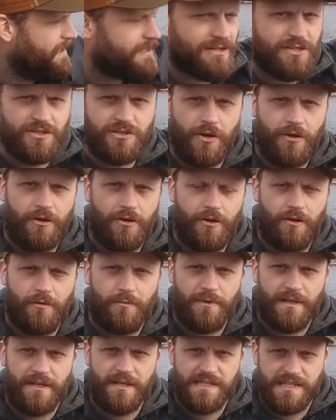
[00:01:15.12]

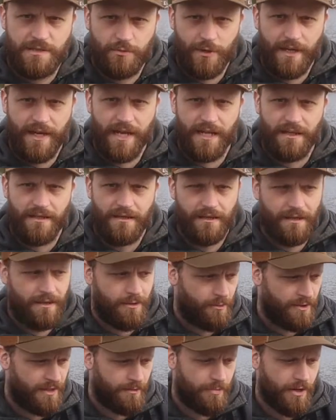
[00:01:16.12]
Stockholm, Sweden
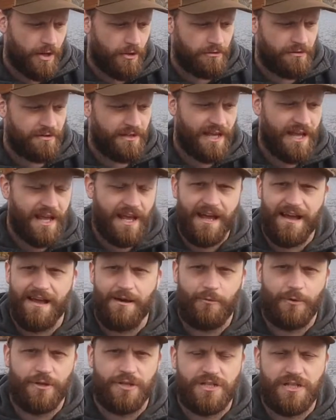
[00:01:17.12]
with the boat,
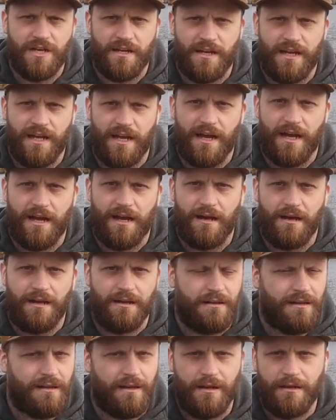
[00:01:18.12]
and we're just gonna
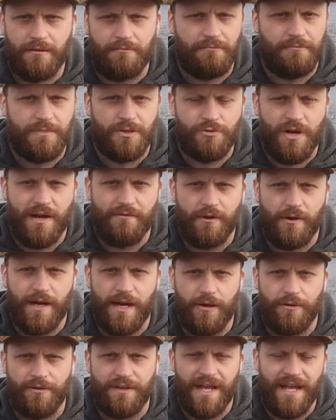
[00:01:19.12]
drive
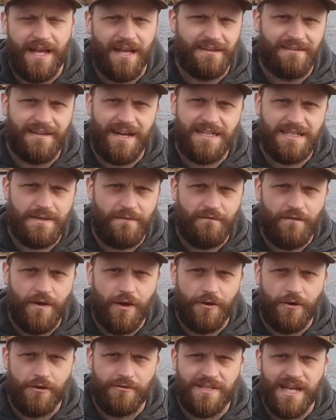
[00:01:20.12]
around and take some
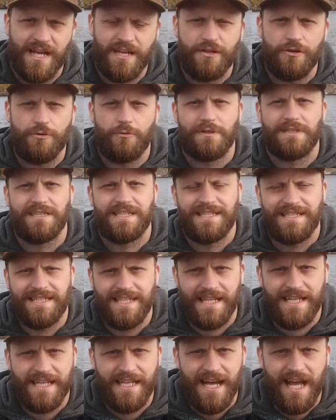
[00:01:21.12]
photos, and you will
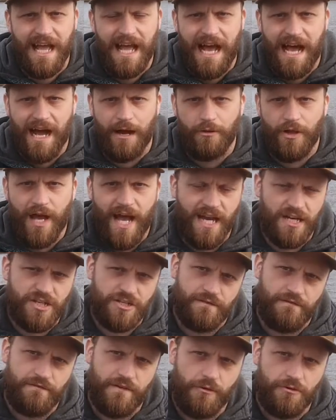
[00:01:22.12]
see how the
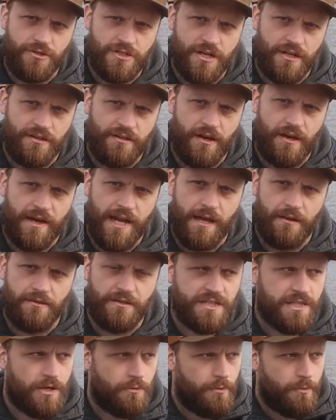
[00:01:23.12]
actual photos gonna turn
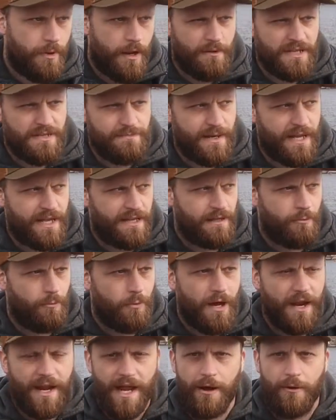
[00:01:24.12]
out. So we'll probably spend
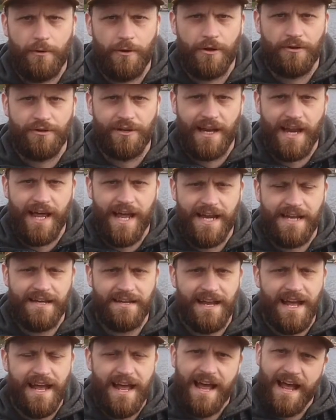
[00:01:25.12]
1 hour on the
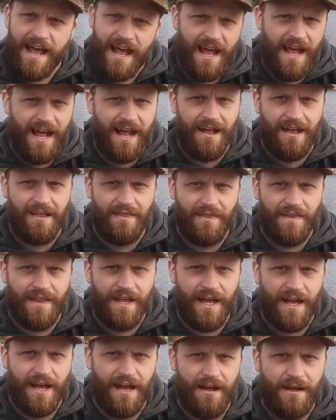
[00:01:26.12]
lake, and
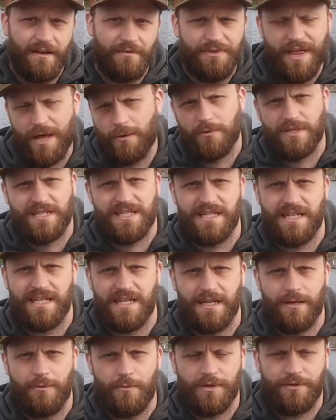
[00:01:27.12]
then we
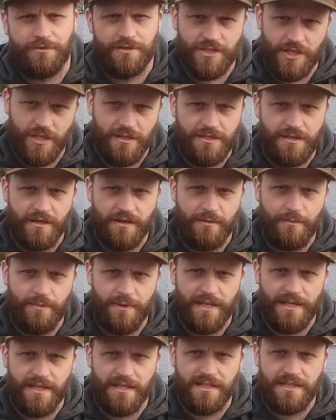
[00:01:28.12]
see what the results gonna
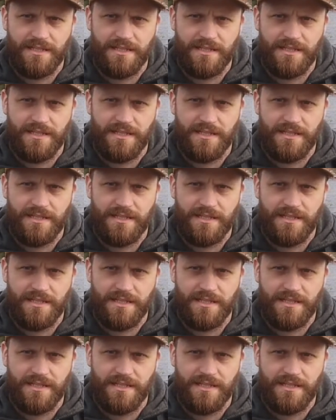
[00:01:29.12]
be.